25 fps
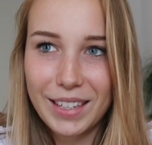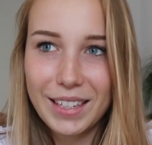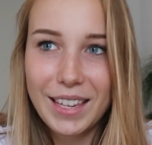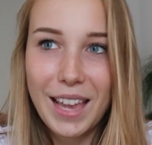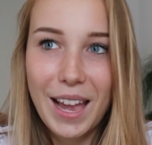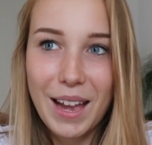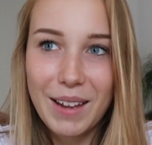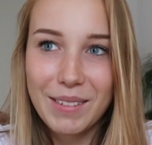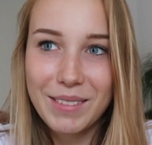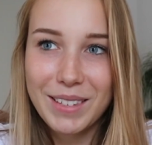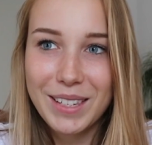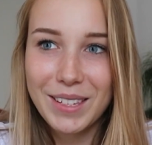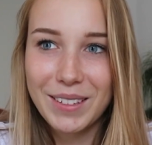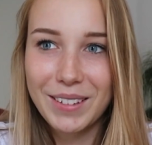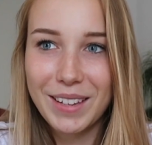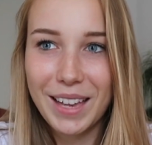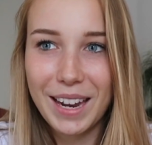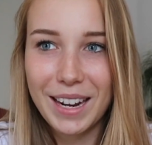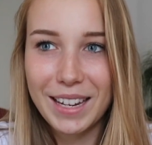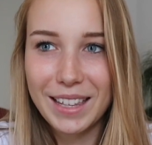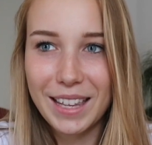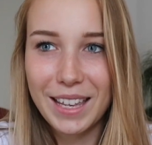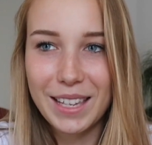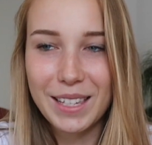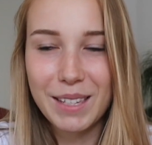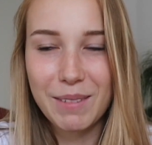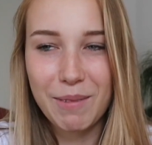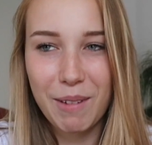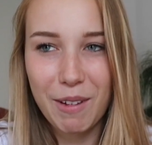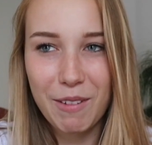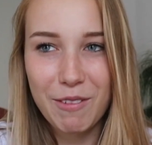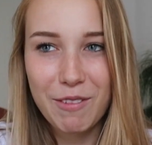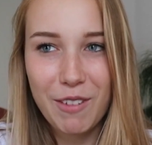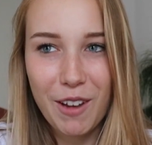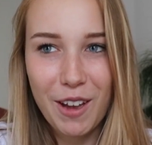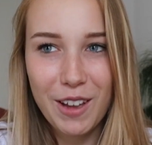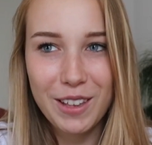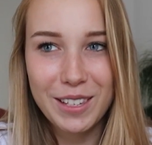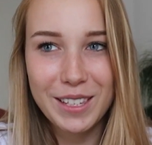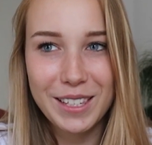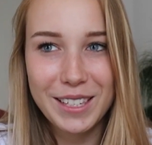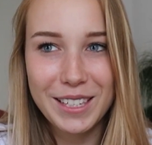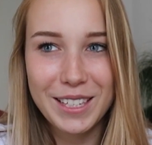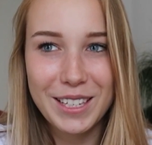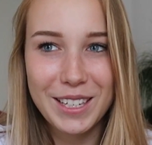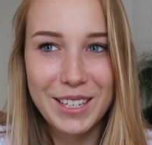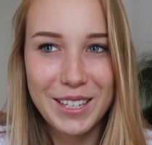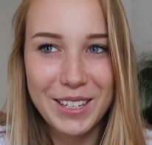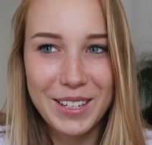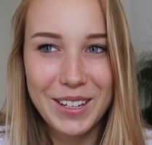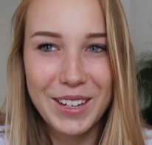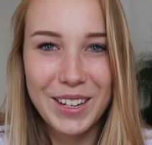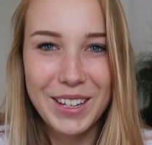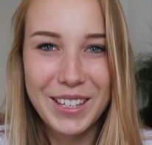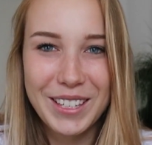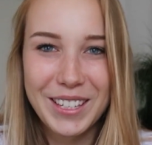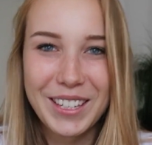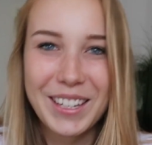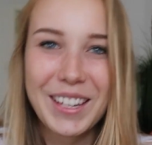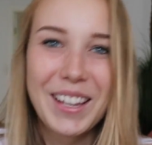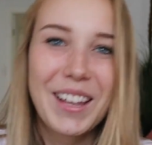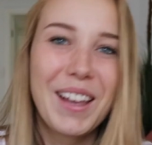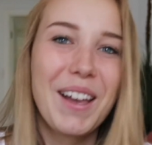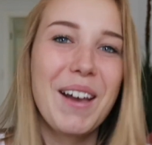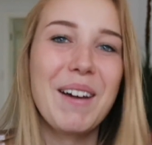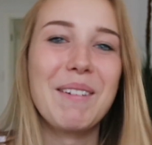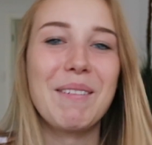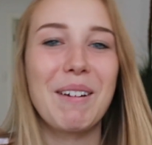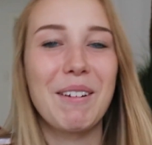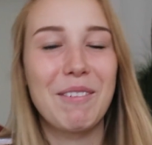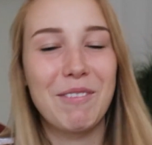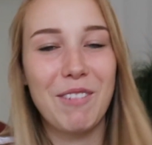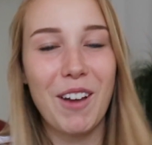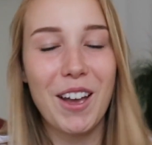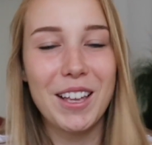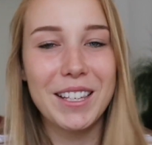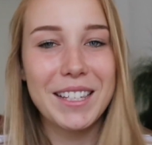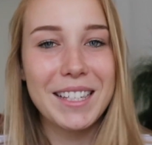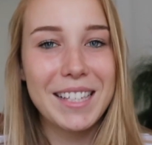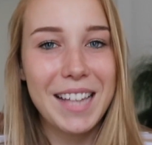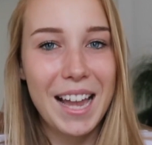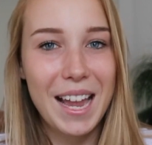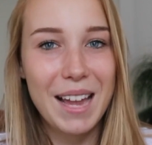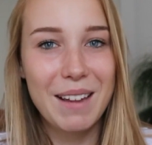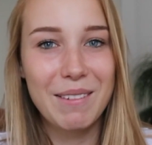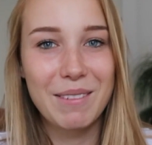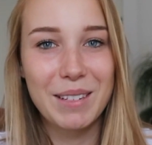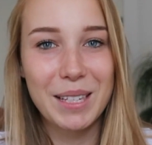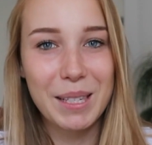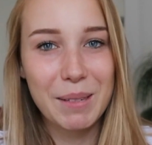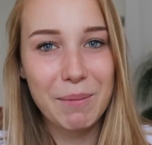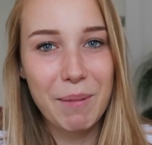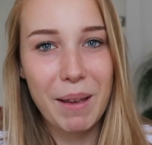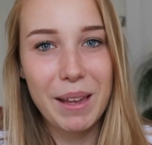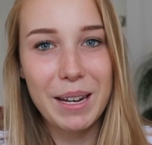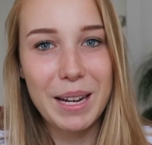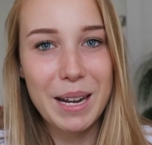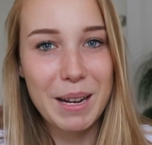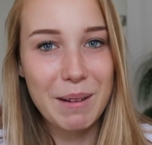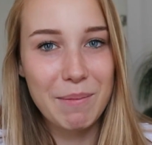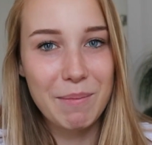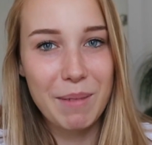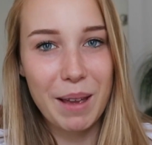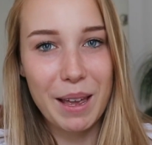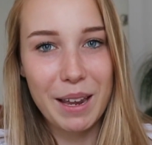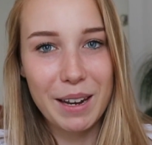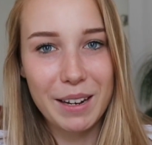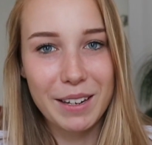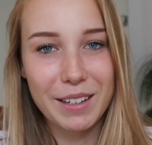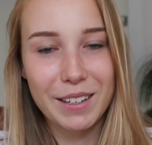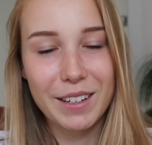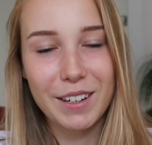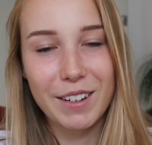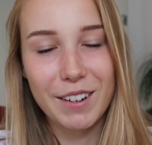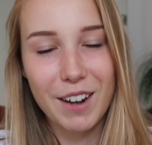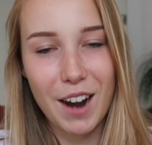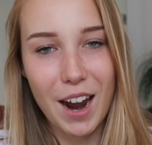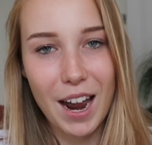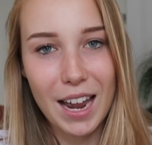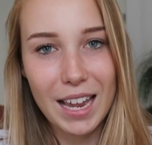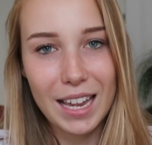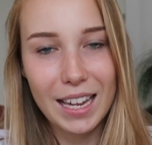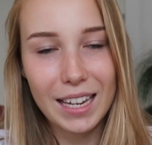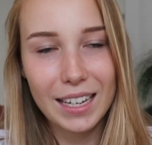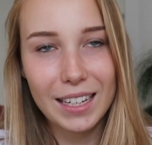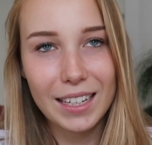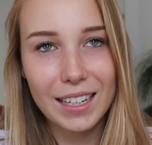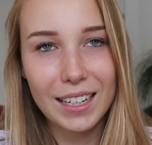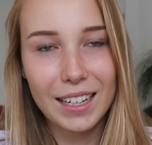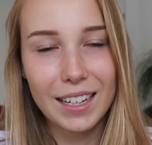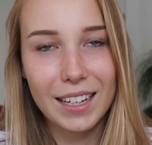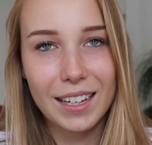Yeah, I'm still getting this. My first day was spent in bed crying.